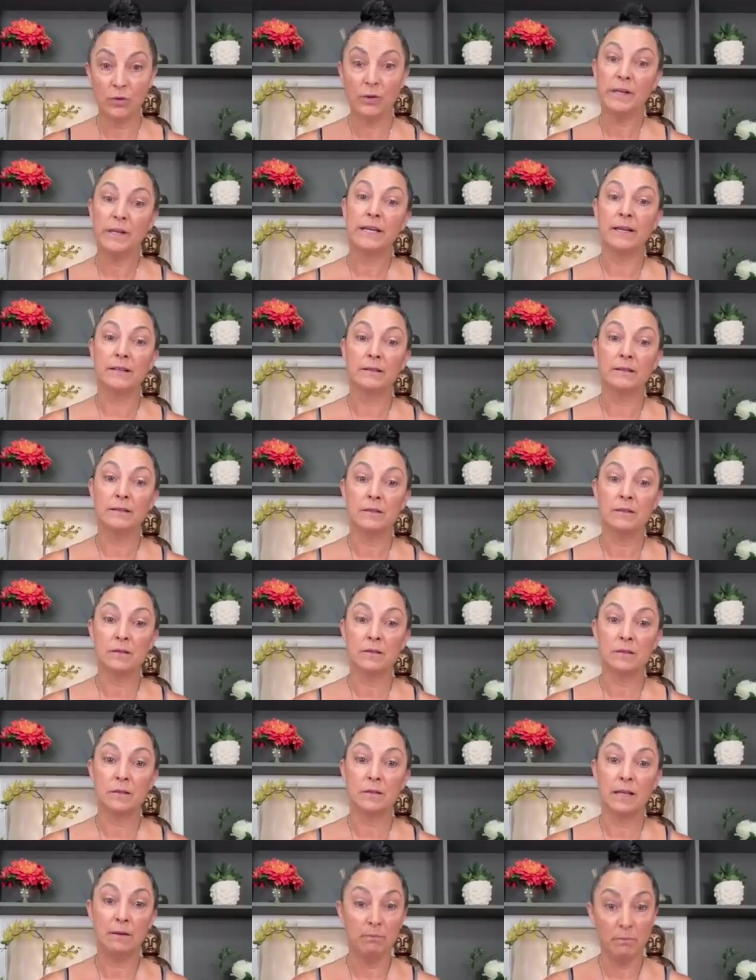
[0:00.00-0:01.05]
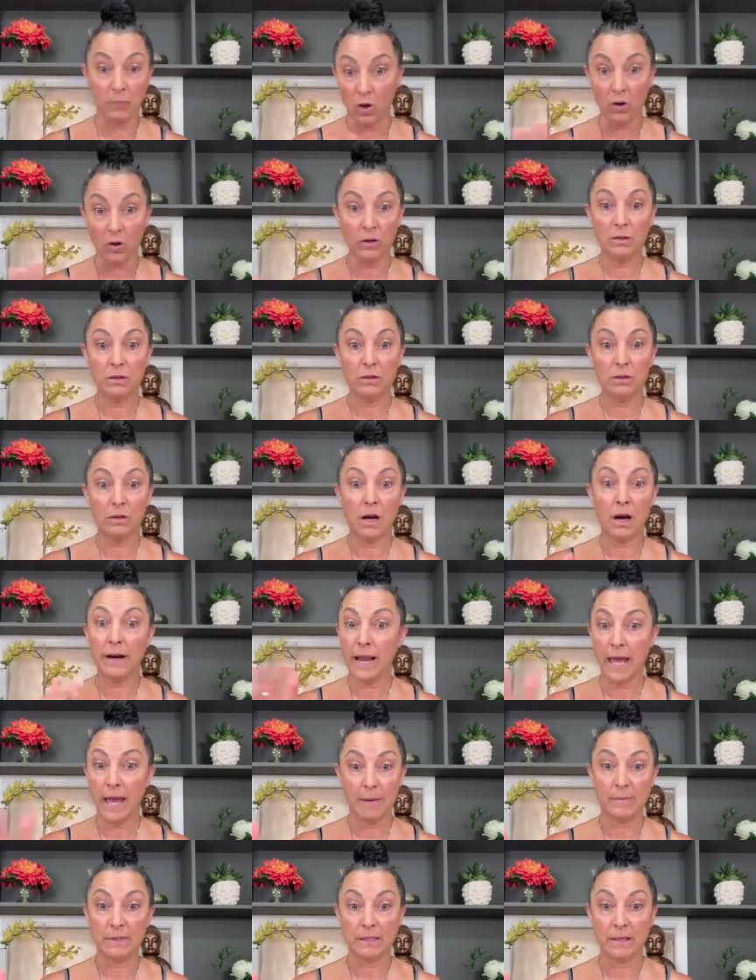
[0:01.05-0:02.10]
ingredients in bulk
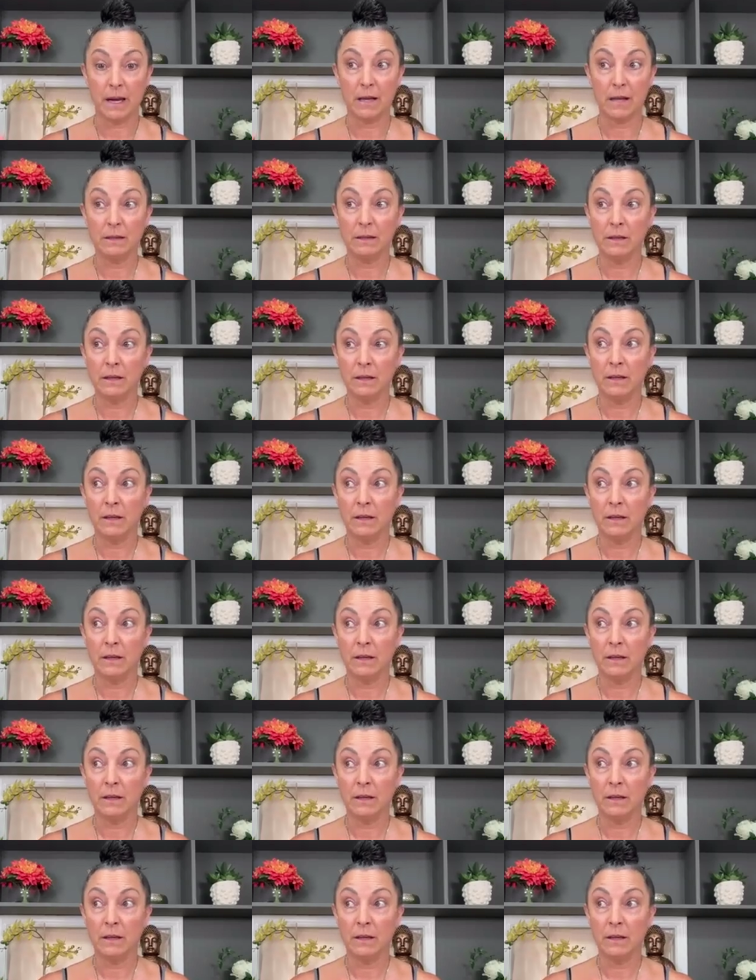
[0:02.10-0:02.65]
on Amazon,